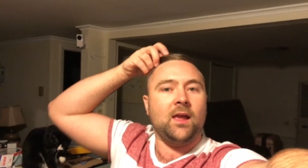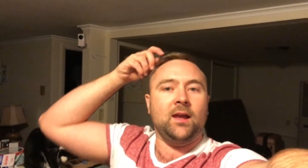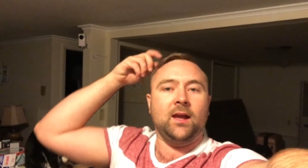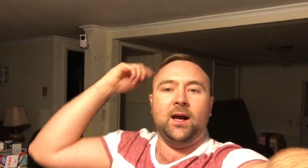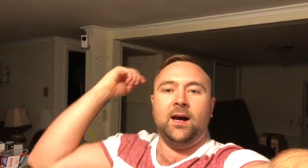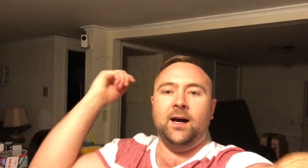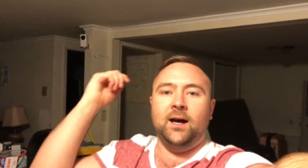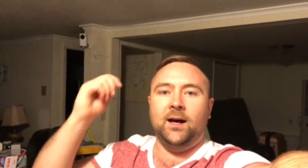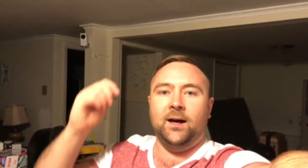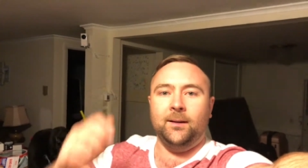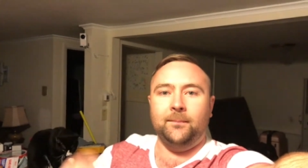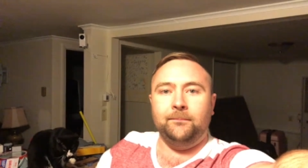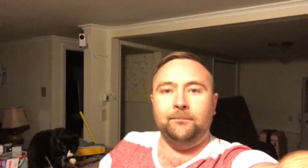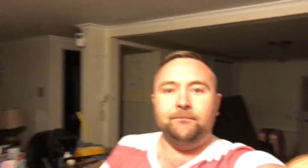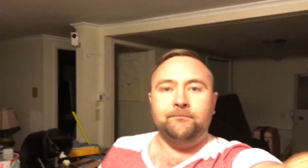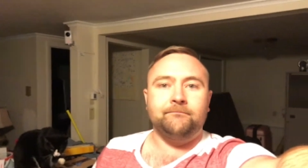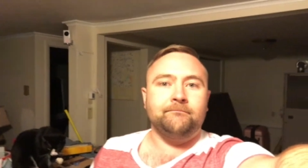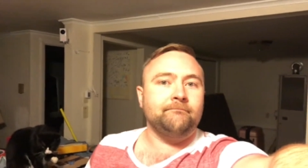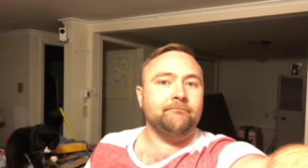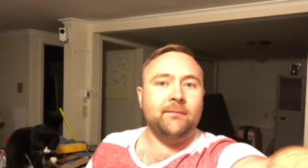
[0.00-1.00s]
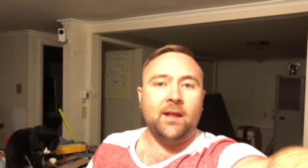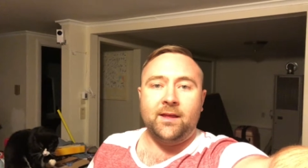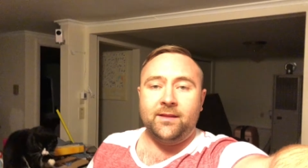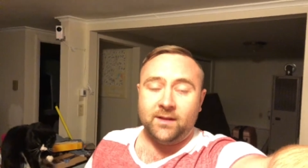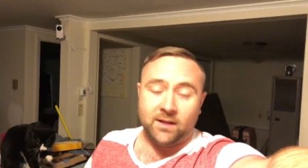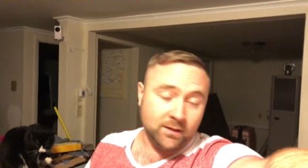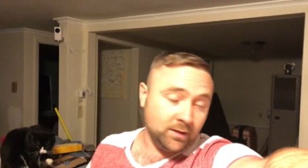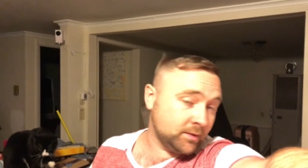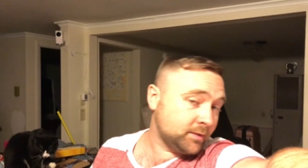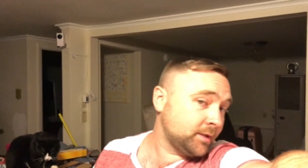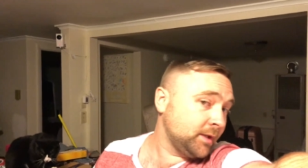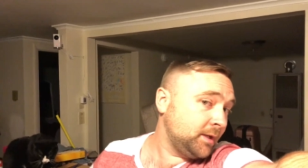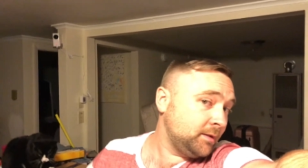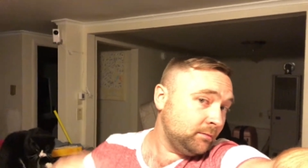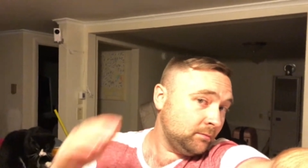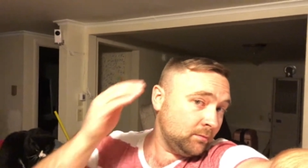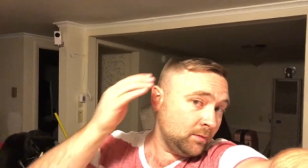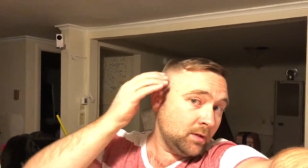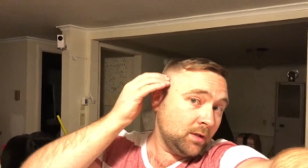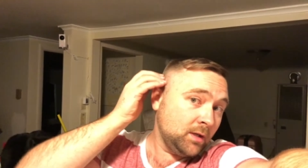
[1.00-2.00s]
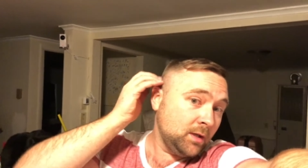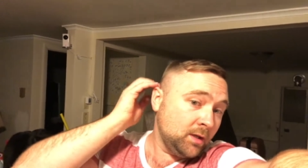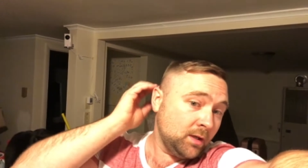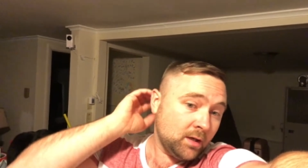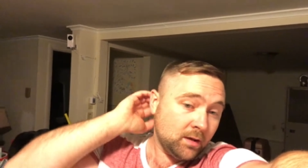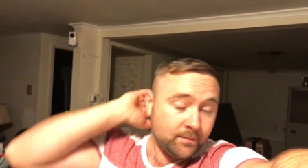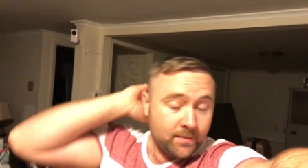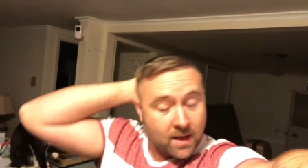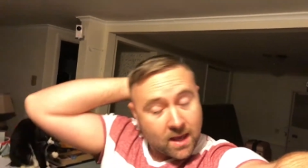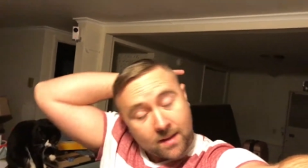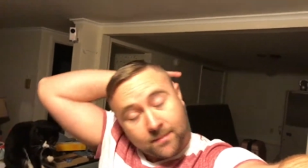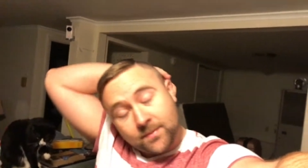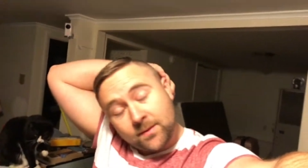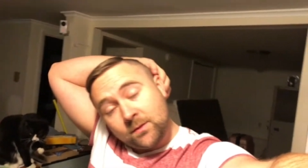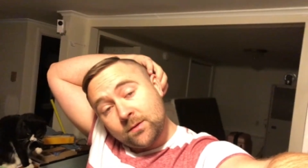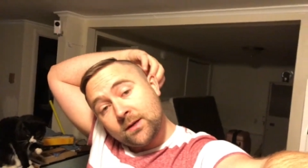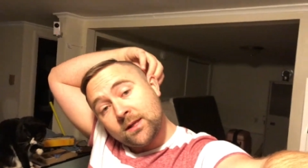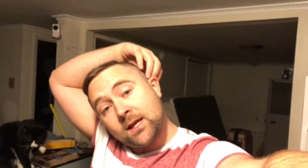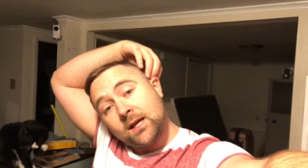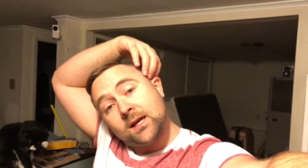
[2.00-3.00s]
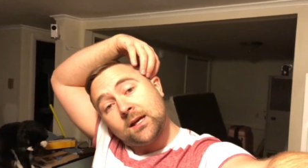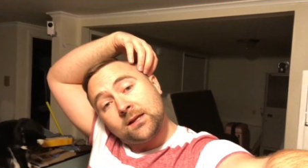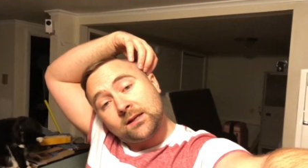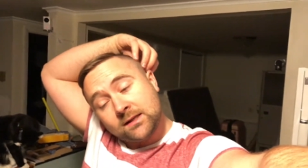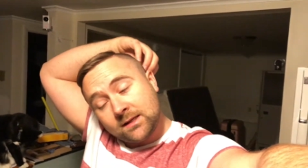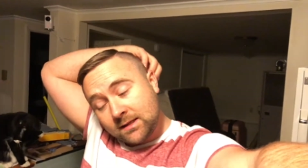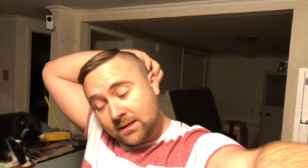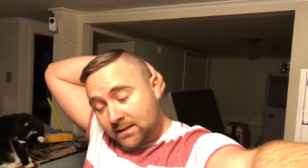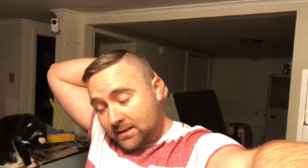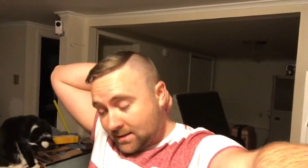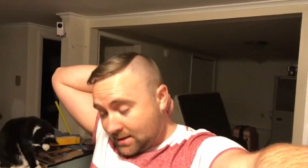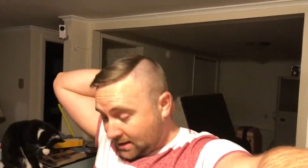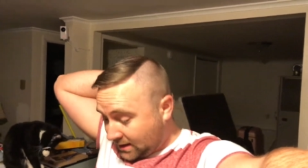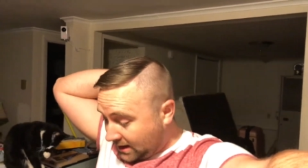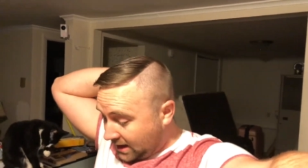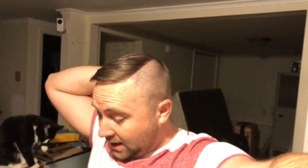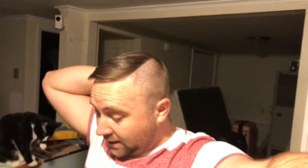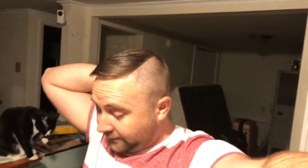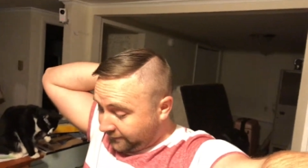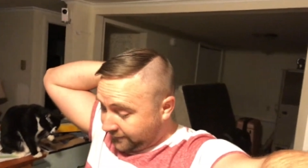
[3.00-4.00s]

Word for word: Um, I think it looks good. I'm happy with it. Skin